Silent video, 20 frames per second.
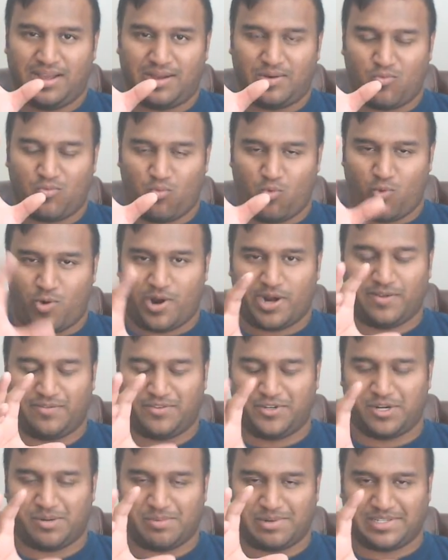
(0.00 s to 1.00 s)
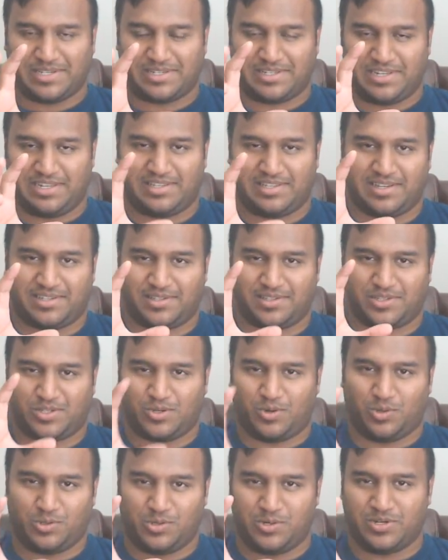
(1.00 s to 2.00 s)
one of Germa 66's
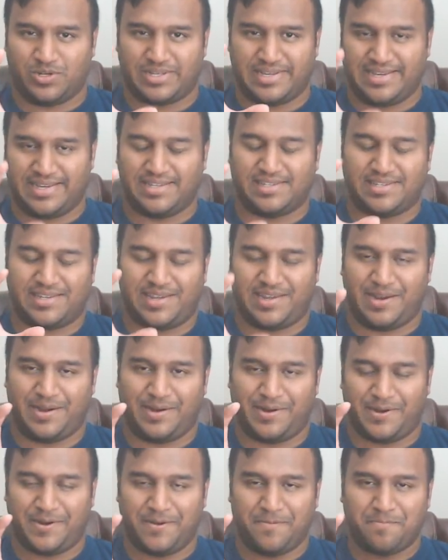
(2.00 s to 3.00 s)
soldiers is here,